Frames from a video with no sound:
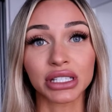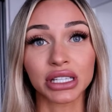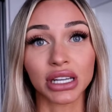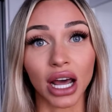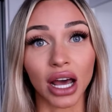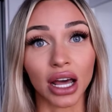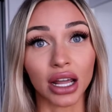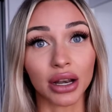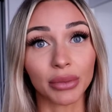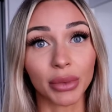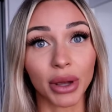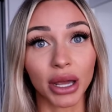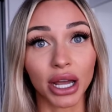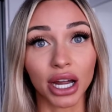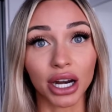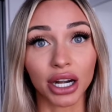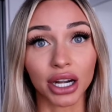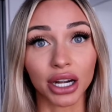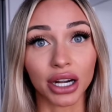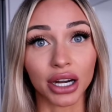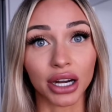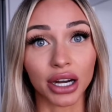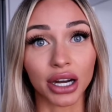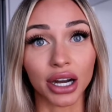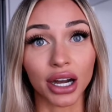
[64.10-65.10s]
done my
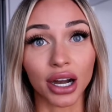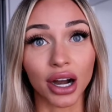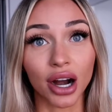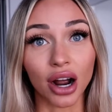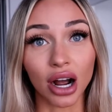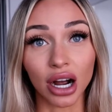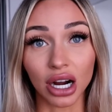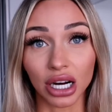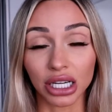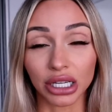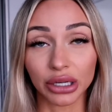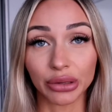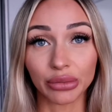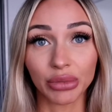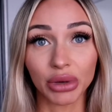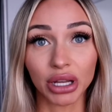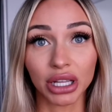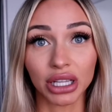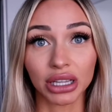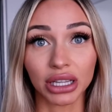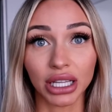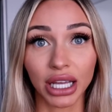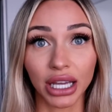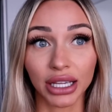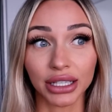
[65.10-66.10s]
underarm
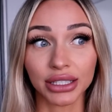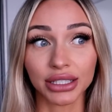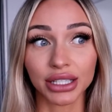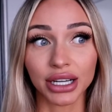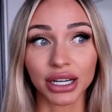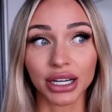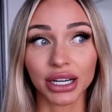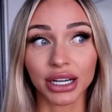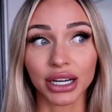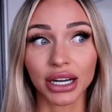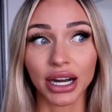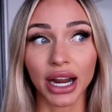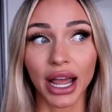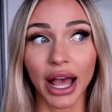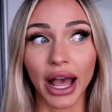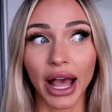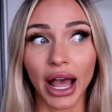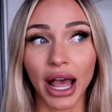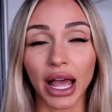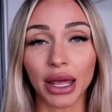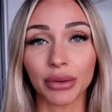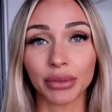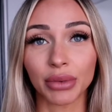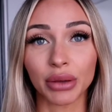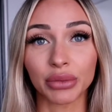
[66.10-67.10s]
laser,
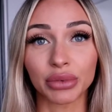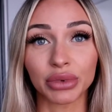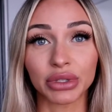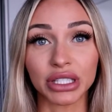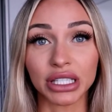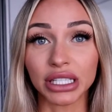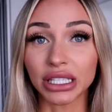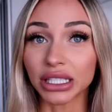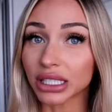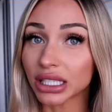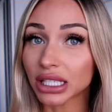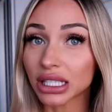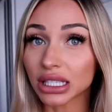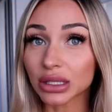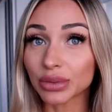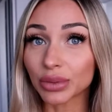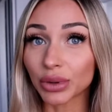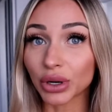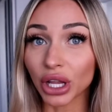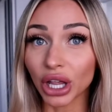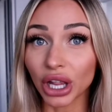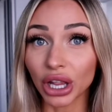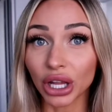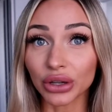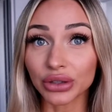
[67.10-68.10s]
and my Brazilian's
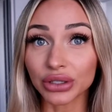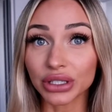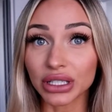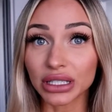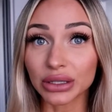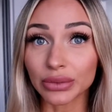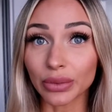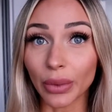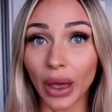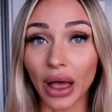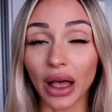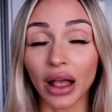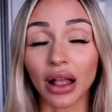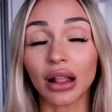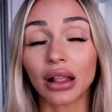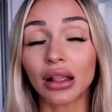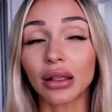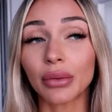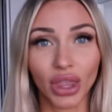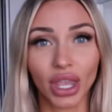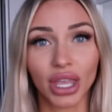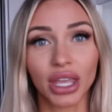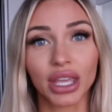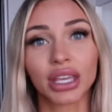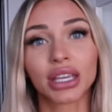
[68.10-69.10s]
pretty close as
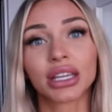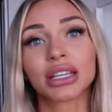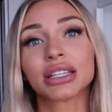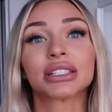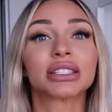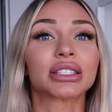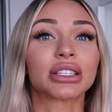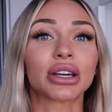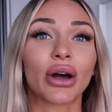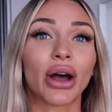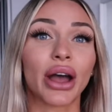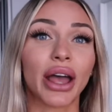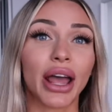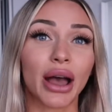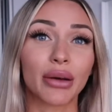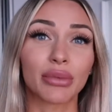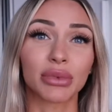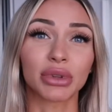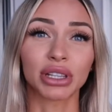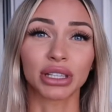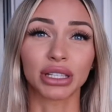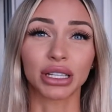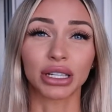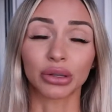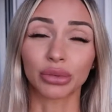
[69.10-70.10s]
well. So I am
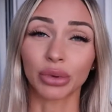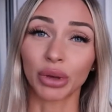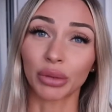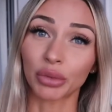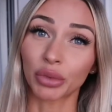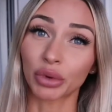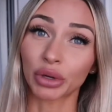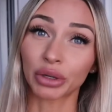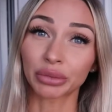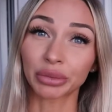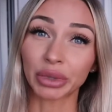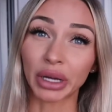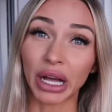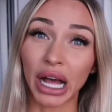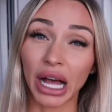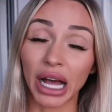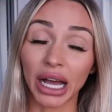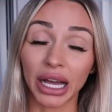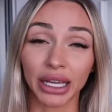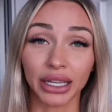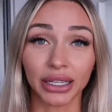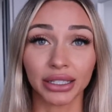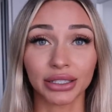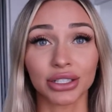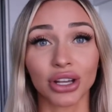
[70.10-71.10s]
a little bit more
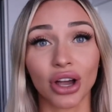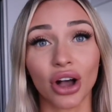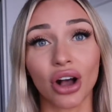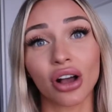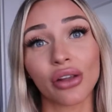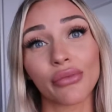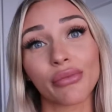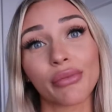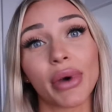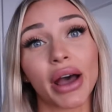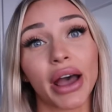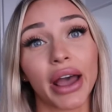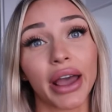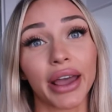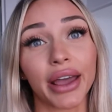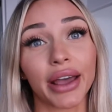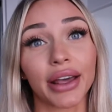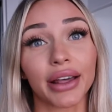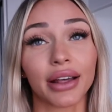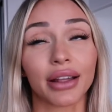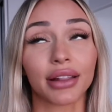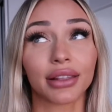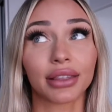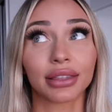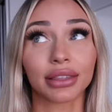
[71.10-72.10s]
behind on my
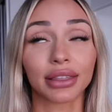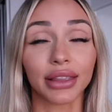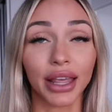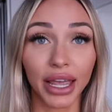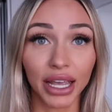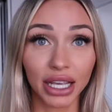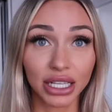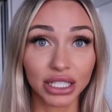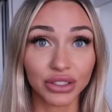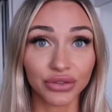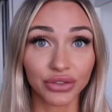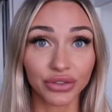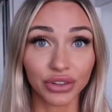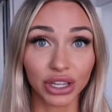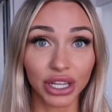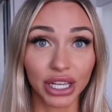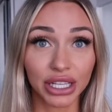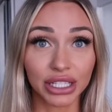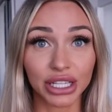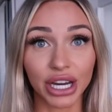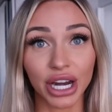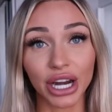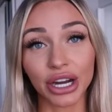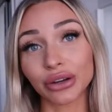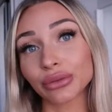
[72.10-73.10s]
legs for
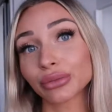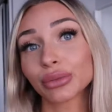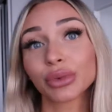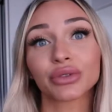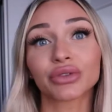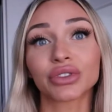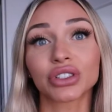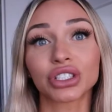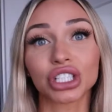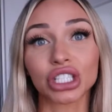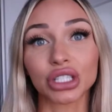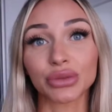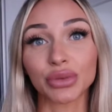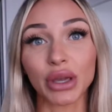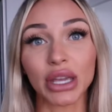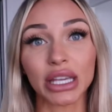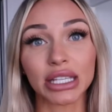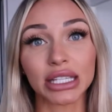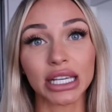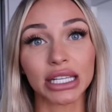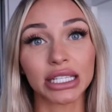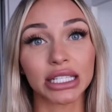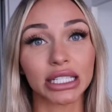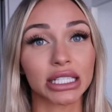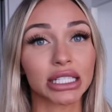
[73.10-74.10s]
laser hair removal, just because
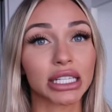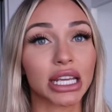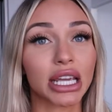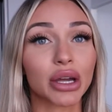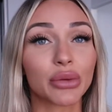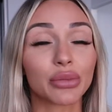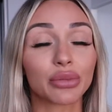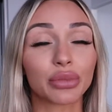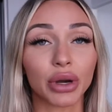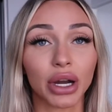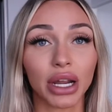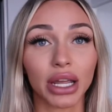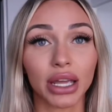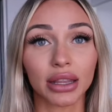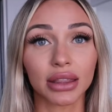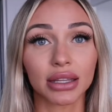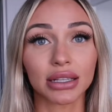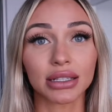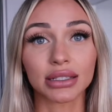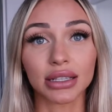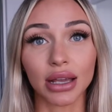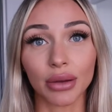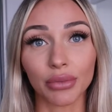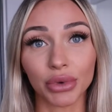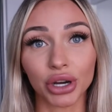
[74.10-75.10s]
I did take a break in the
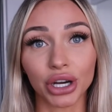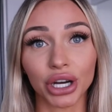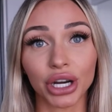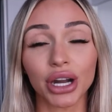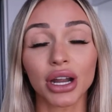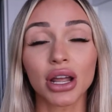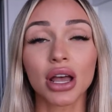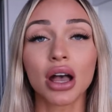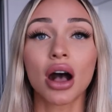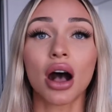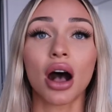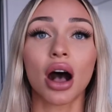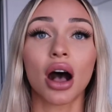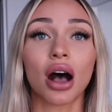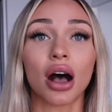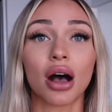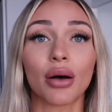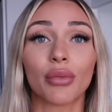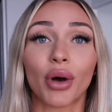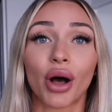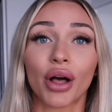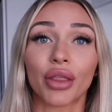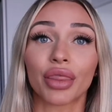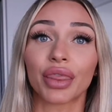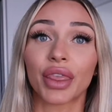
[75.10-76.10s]
summer
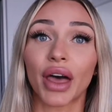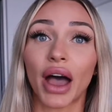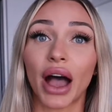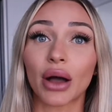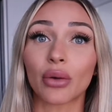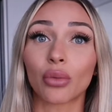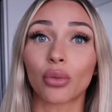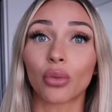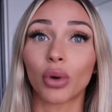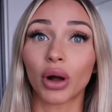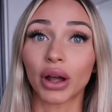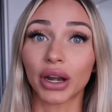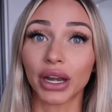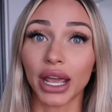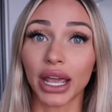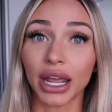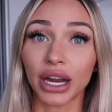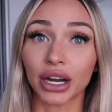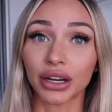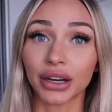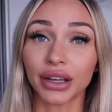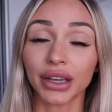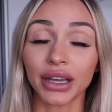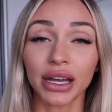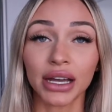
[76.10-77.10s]
on that one
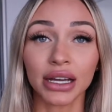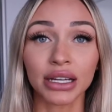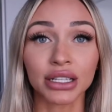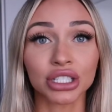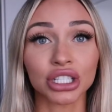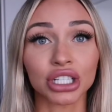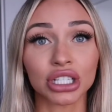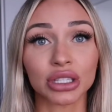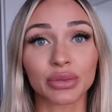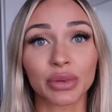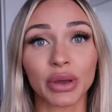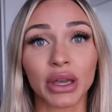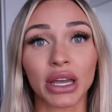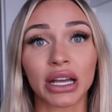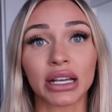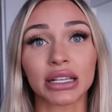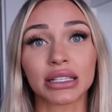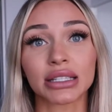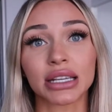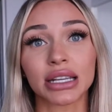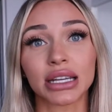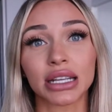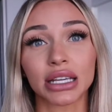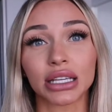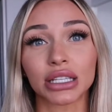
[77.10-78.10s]
area, just because
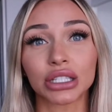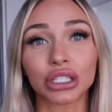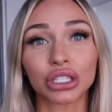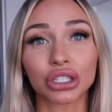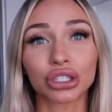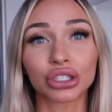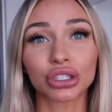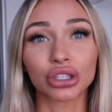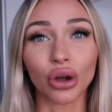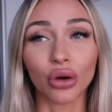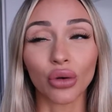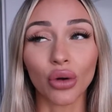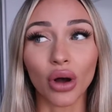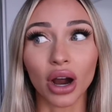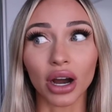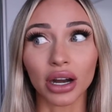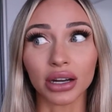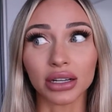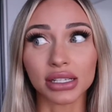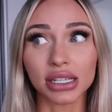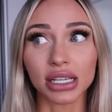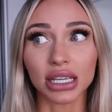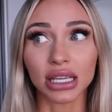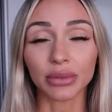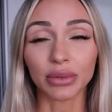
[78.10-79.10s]
it is so
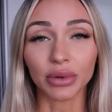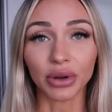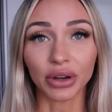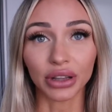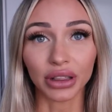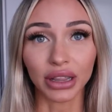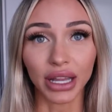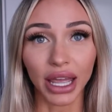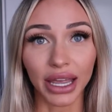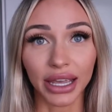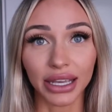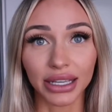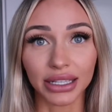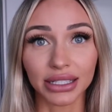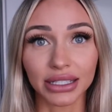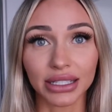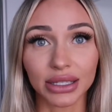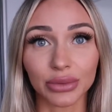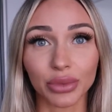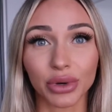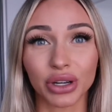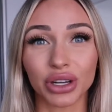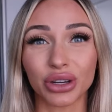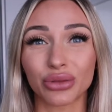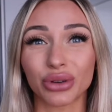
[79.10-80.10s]
hard to keep your legs
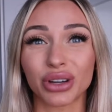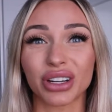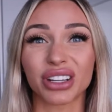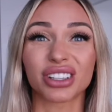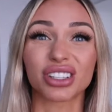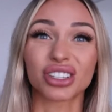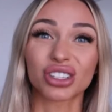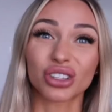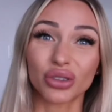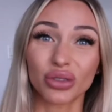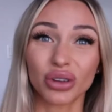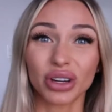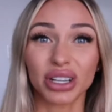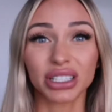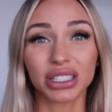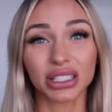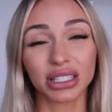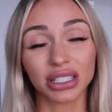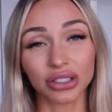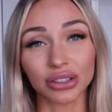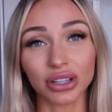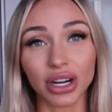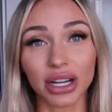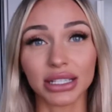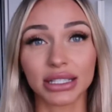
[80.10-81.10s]
when you're wearing shorts
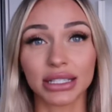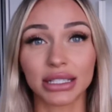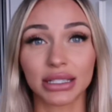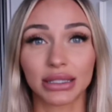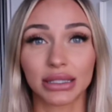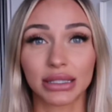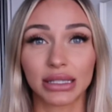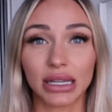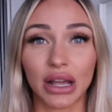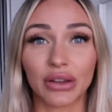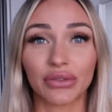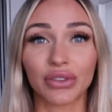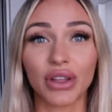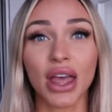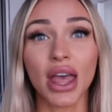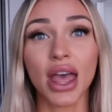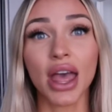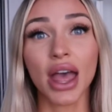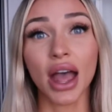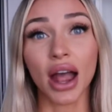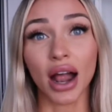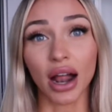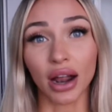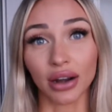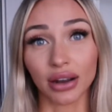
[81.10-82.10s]
and dresses and stuff
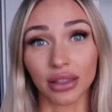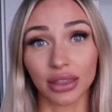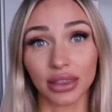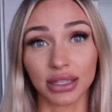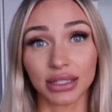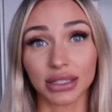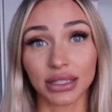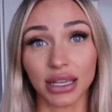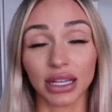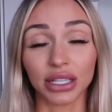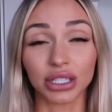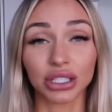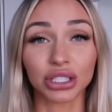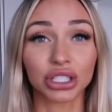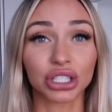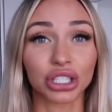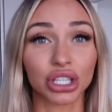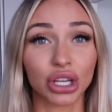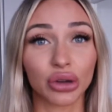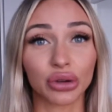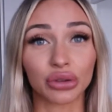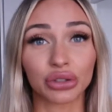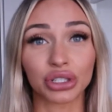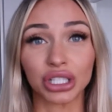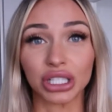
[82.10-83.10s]
out of the sun.
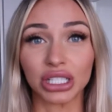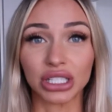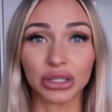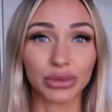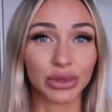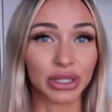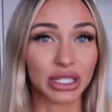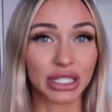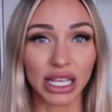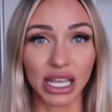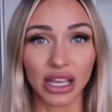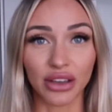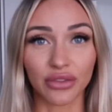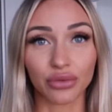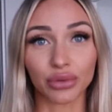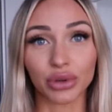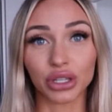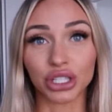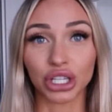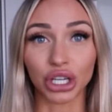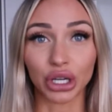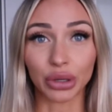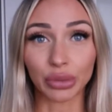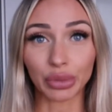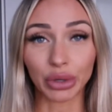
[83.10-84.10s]
So just to be safe, we
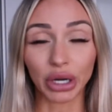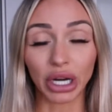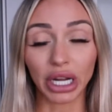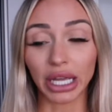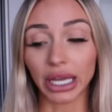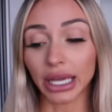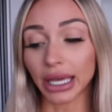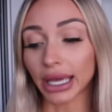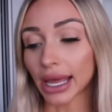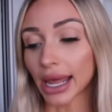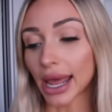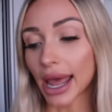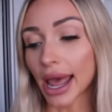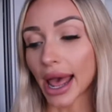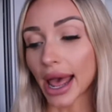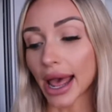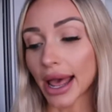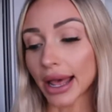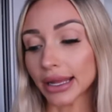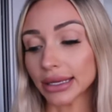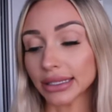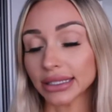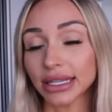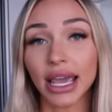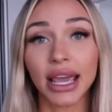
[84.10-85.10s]
took a break,
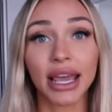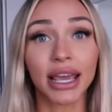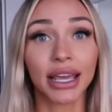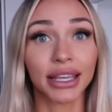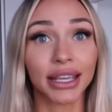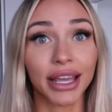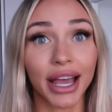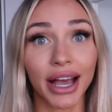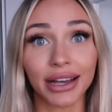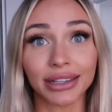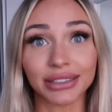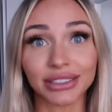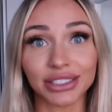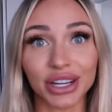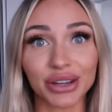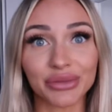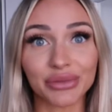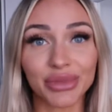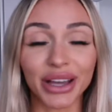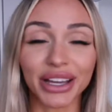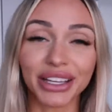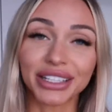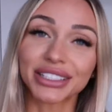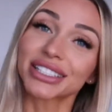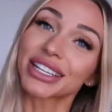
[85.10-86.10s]
and yeah, now I'm
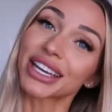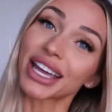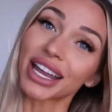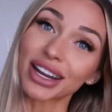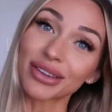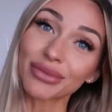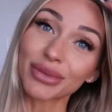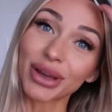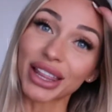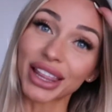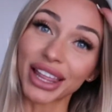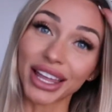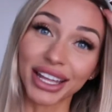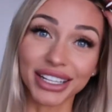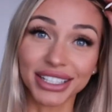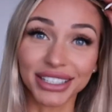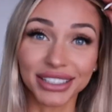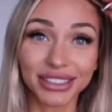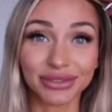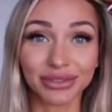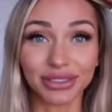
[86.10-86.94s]
back to getting my legs